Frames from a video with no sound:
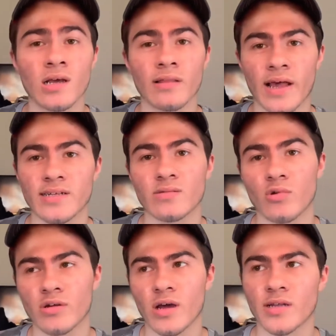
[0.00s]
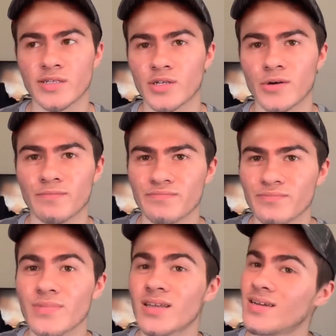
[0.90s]
class and whatnot, so
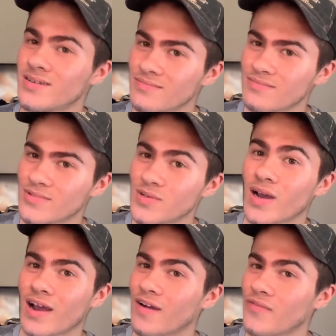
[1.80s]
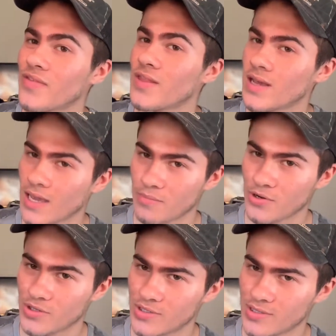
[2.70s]
you have the
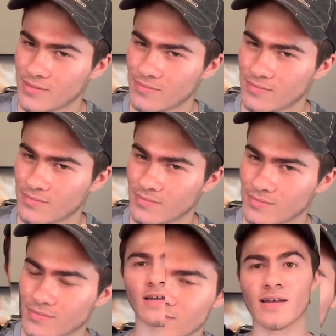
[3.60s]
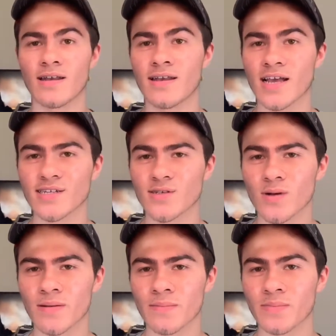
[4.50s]
gamers. Next
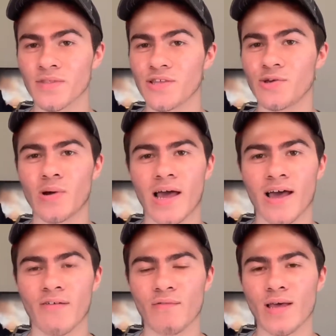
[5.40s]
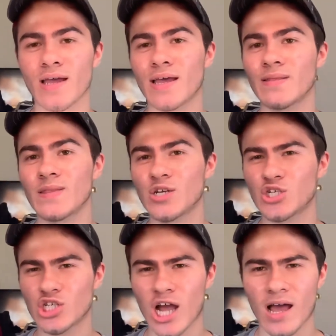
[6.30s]
one, you have the
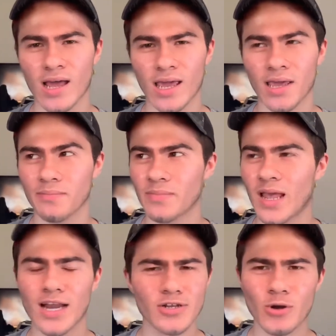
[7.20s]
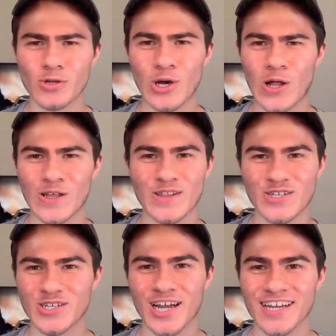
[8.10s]
shy. I don't know how to call it. The
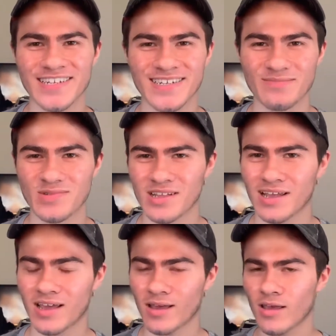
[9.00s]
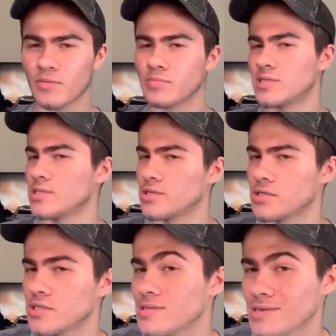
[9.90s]
shy seems like
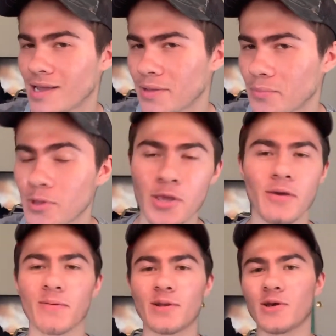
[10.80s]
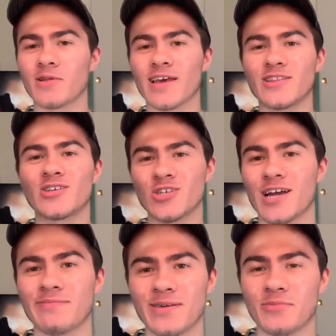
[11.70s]
mysterious name, but no, like the
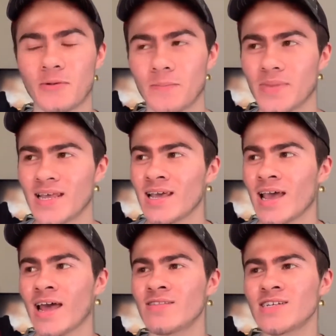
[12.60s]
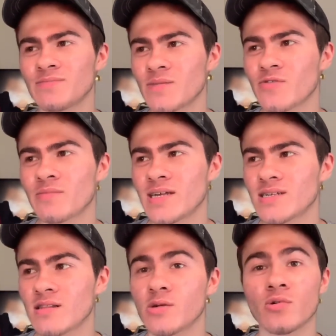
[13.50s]
shy people. And these people
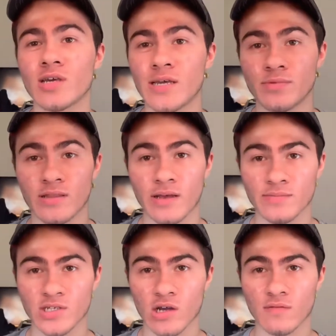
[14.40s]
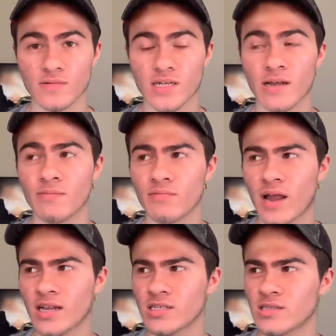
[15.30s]
basically will keep to themselves. I
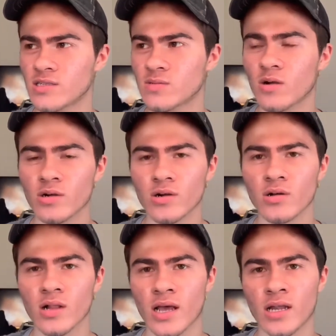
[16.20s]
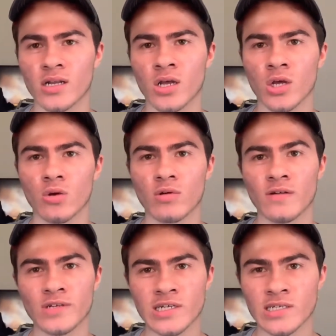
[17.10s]
ran into this one girl and
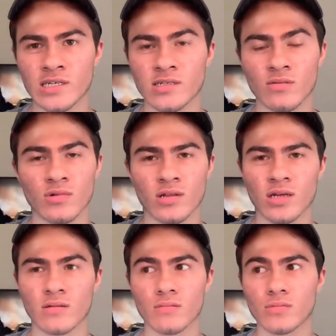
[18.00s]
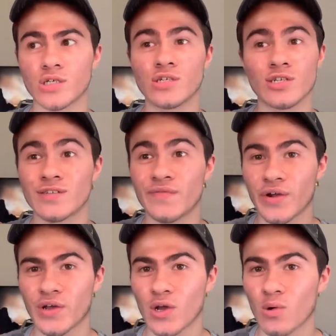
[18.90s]
whenever she sees someone, like, she's just
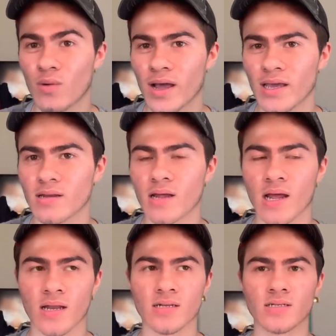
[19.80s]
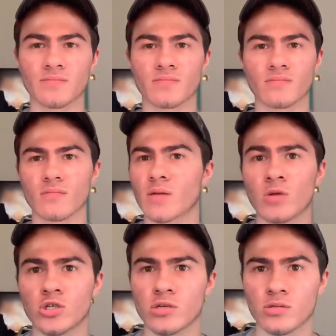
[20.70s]
very quiet. And I'm
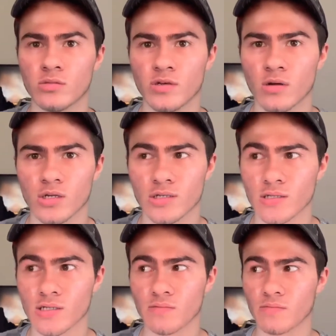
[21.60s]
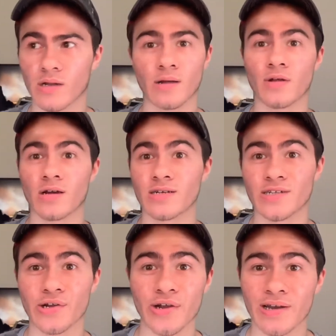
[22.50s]
not sure if she'll be watching this, but I'm not going to
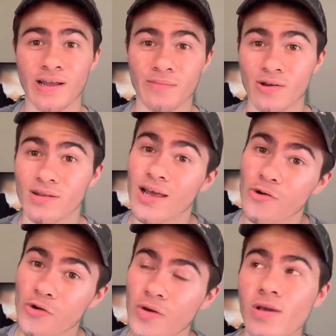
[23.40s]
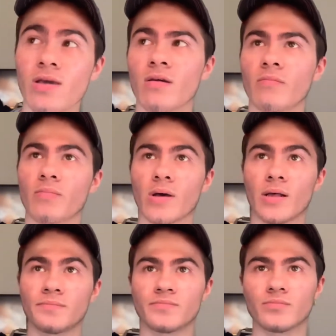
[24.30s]
say her name out loud.
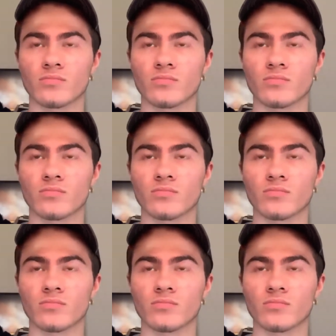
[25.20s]
But